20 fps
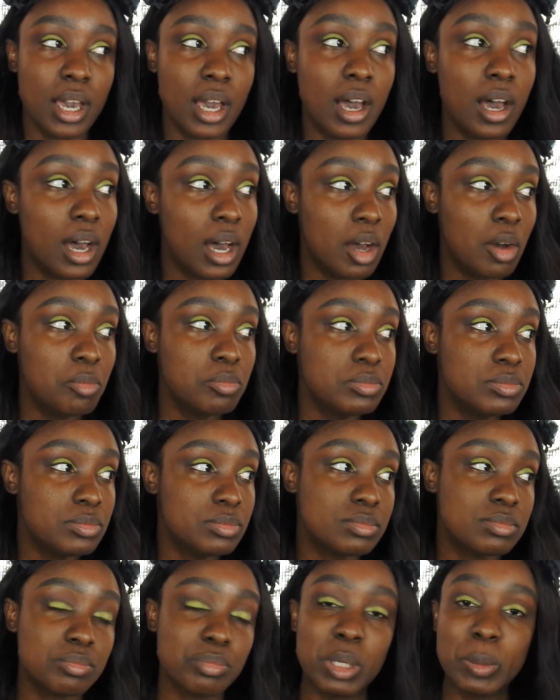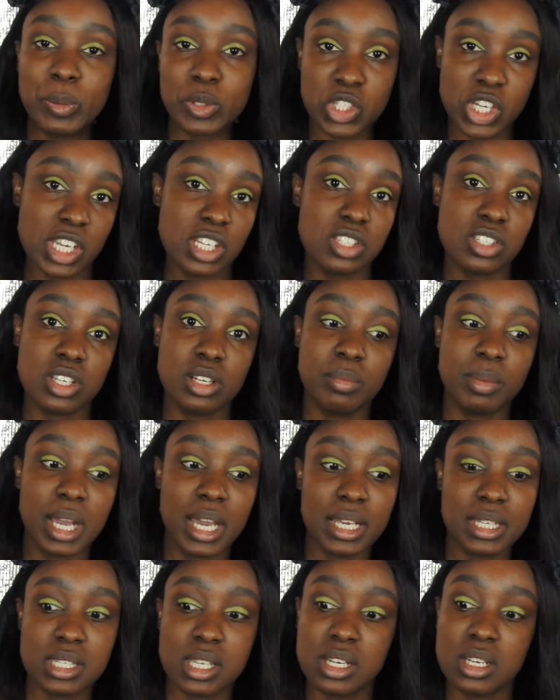Um, people change their
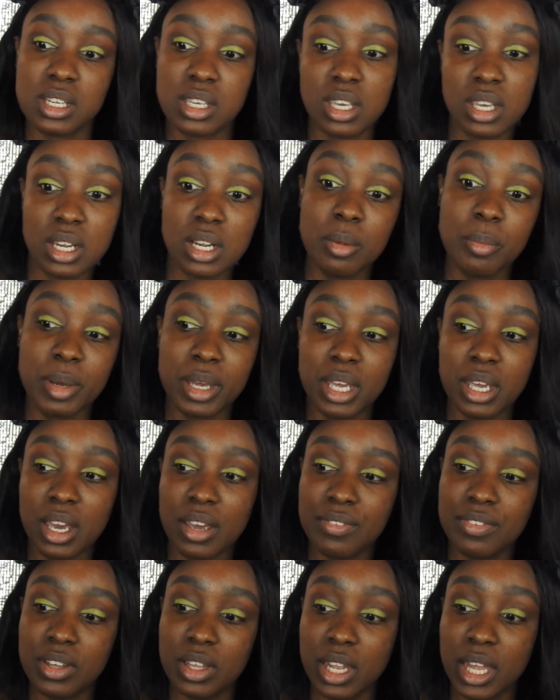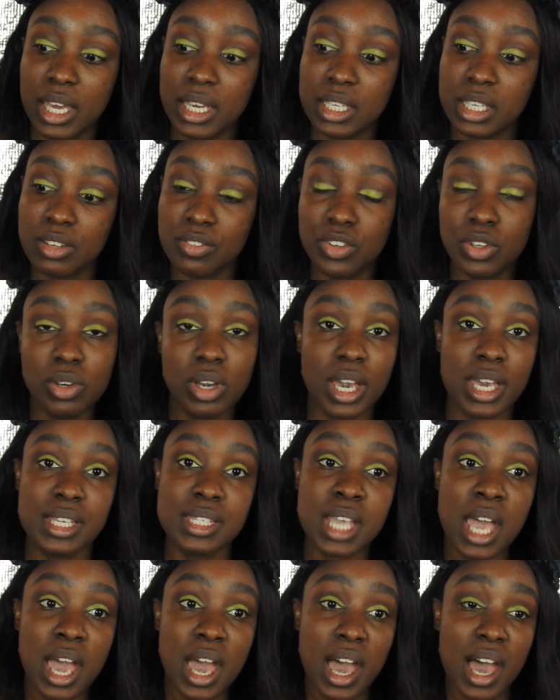minds in a year, but I feel like if you
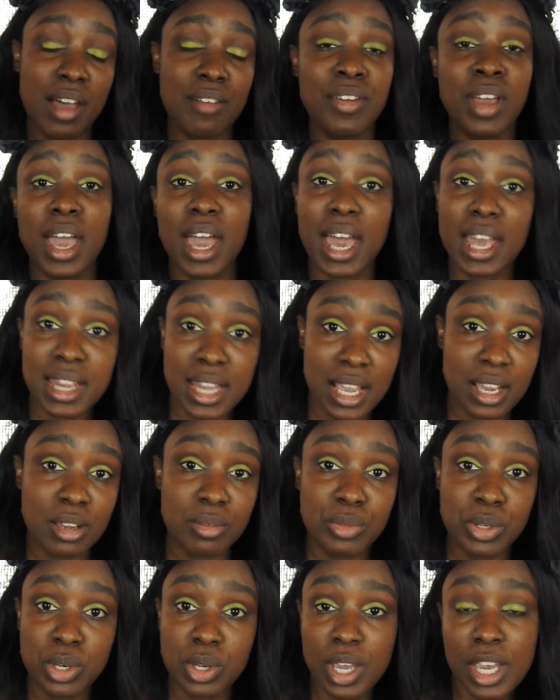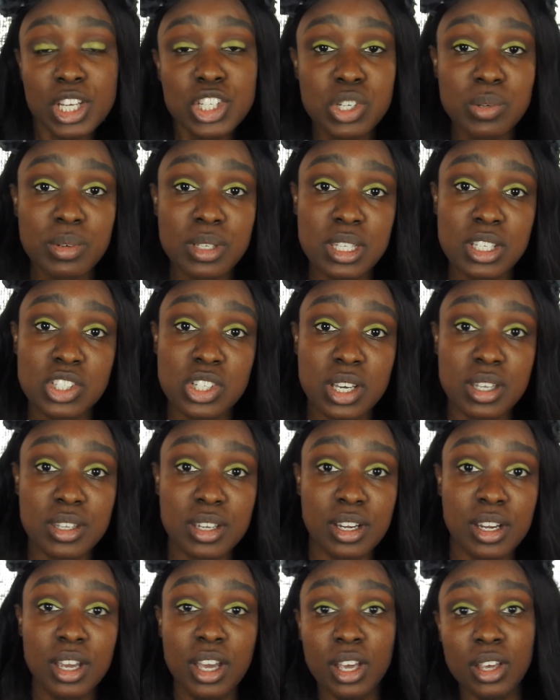guys have had that communication with each
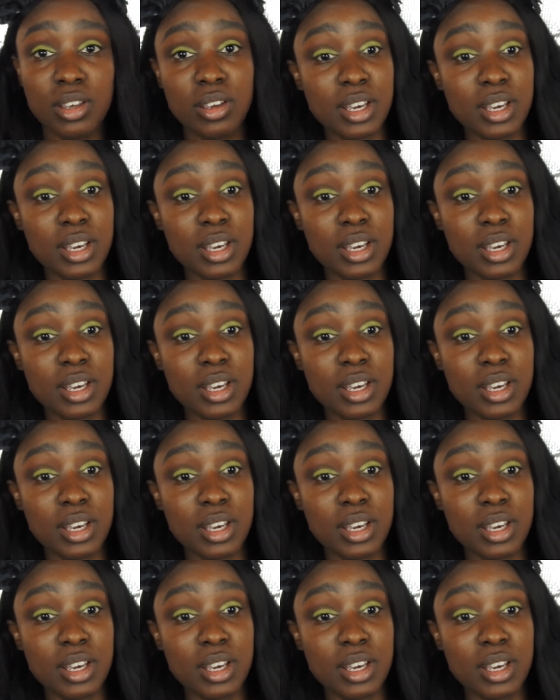other,